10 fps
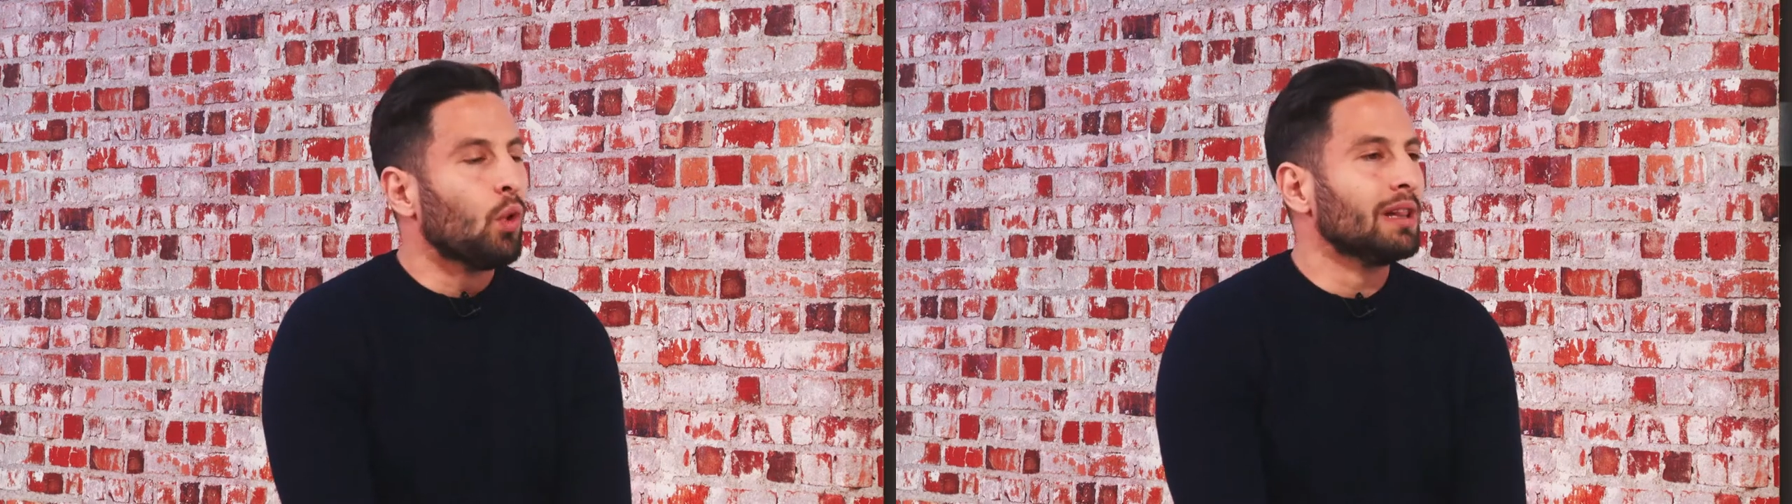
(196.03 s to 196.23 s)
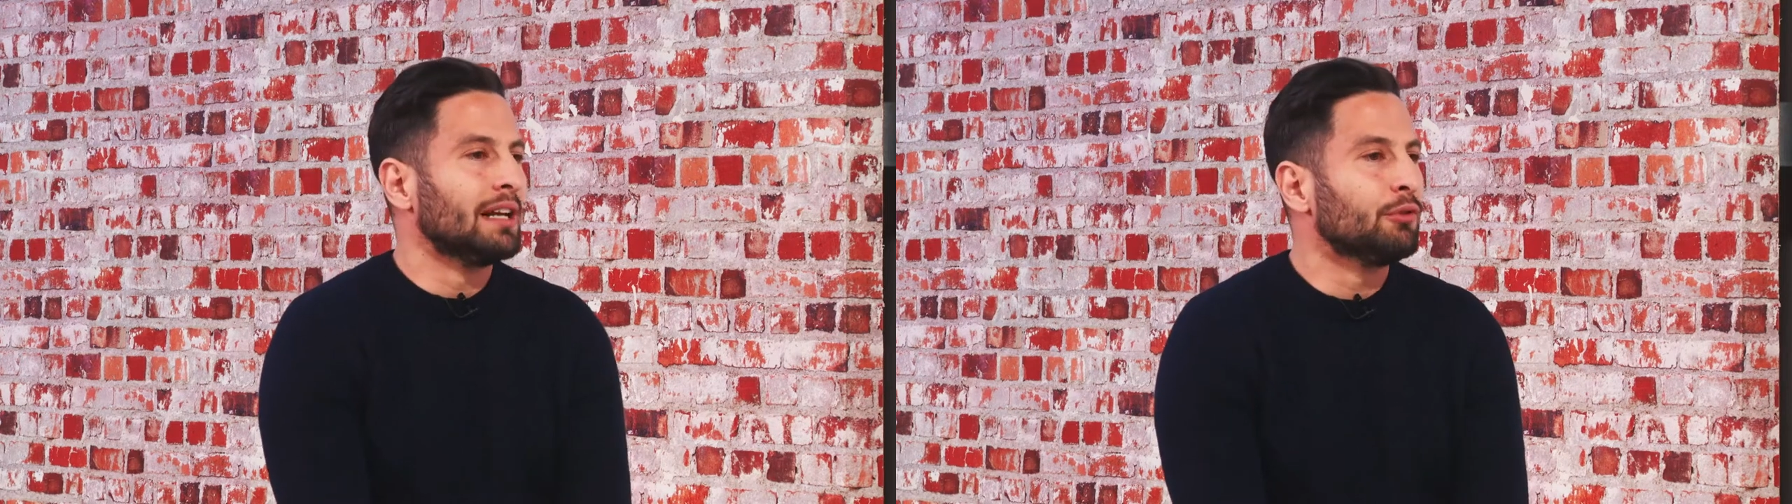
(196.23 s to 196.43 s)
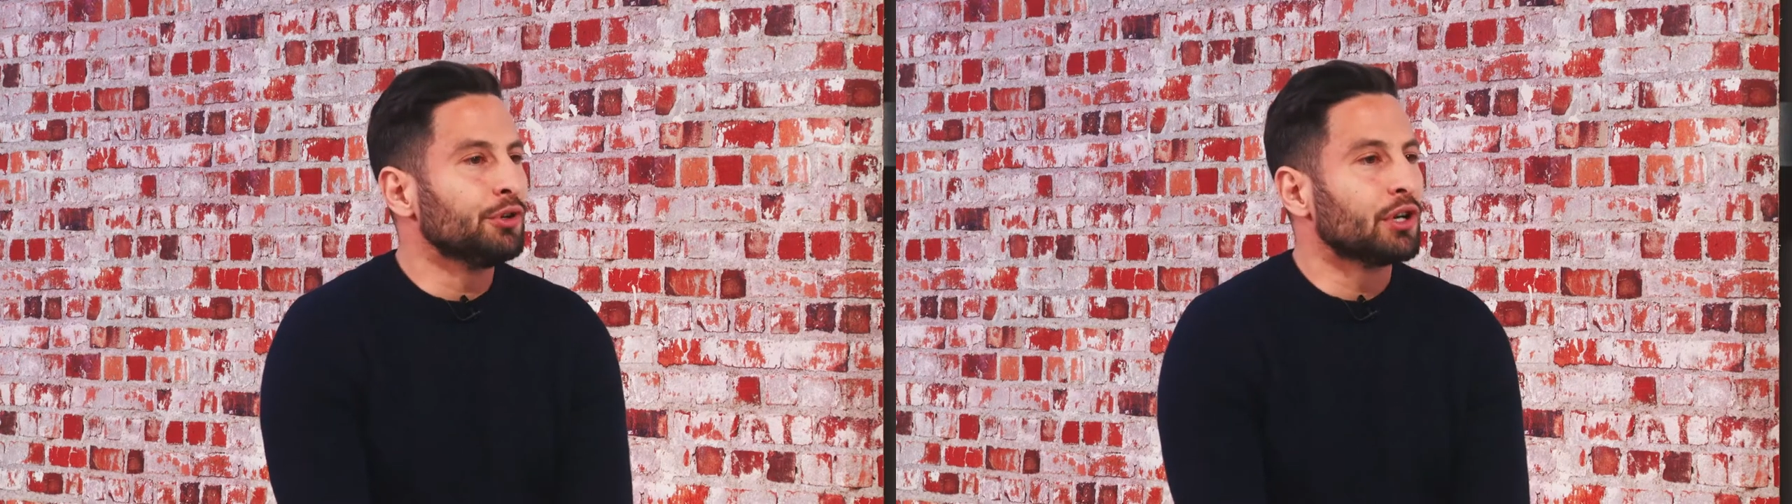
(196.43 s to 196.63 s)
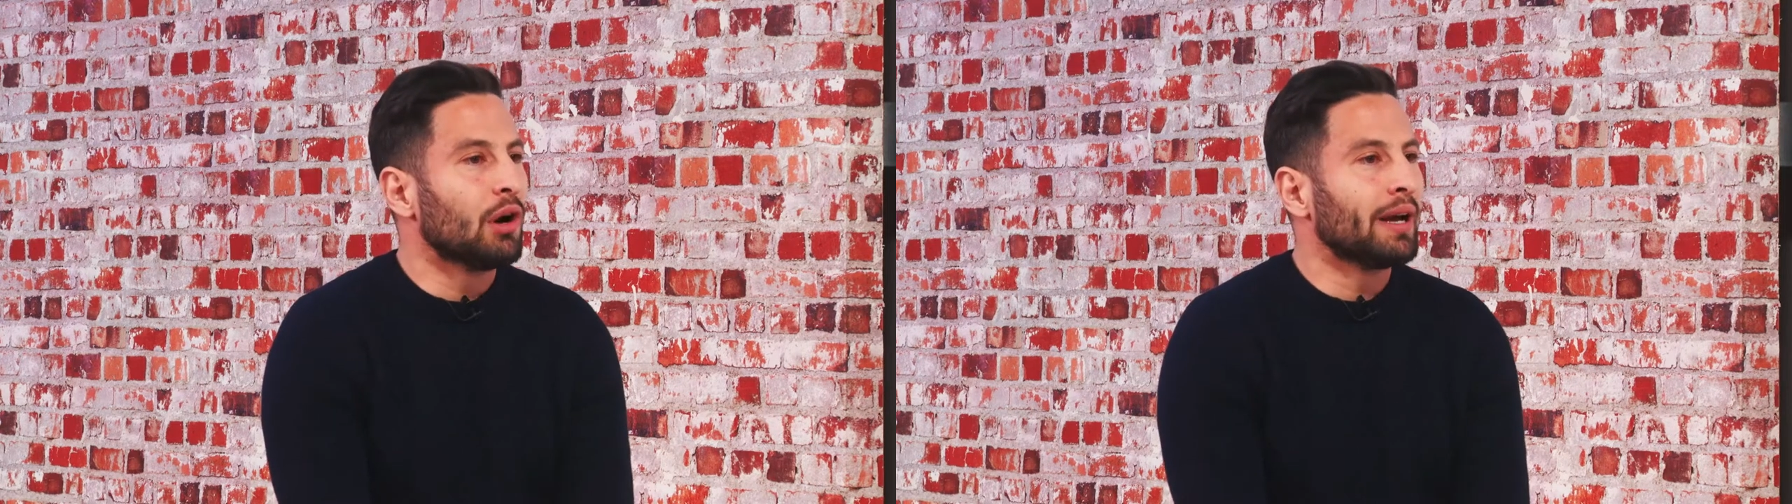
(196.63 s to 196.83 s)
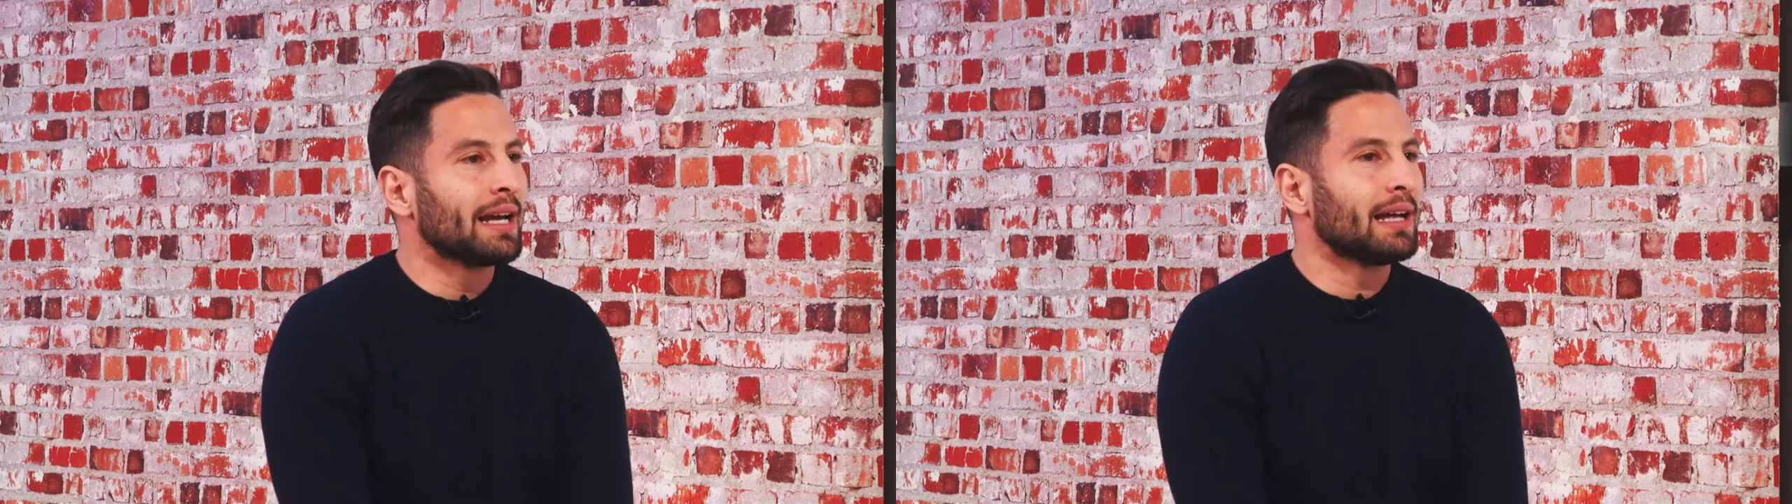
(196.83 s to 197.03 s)
what level you're
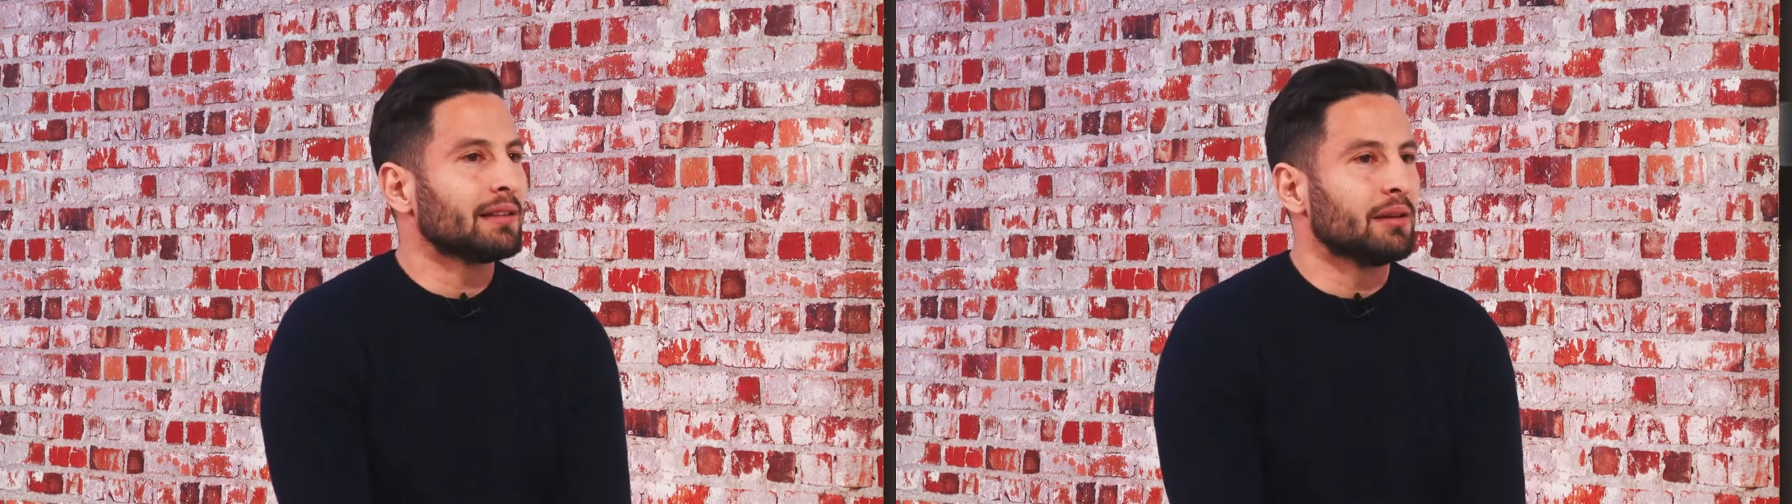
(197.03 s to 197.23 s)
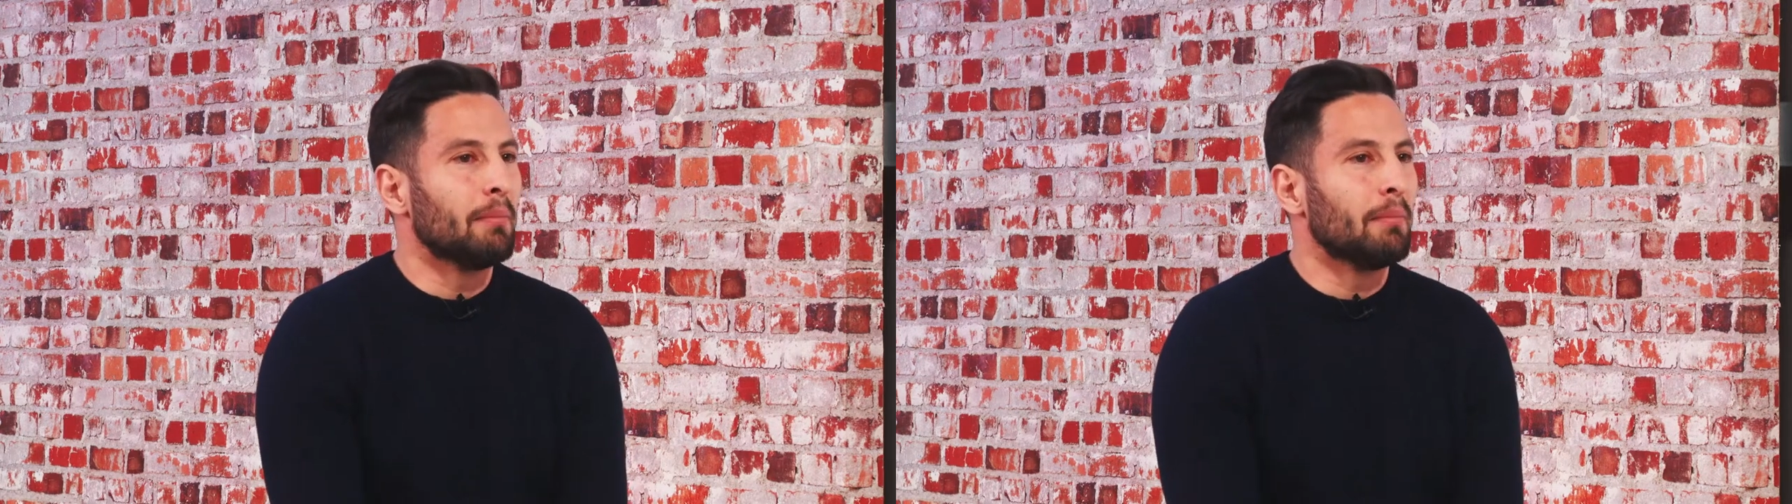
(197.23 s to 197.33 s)
going at,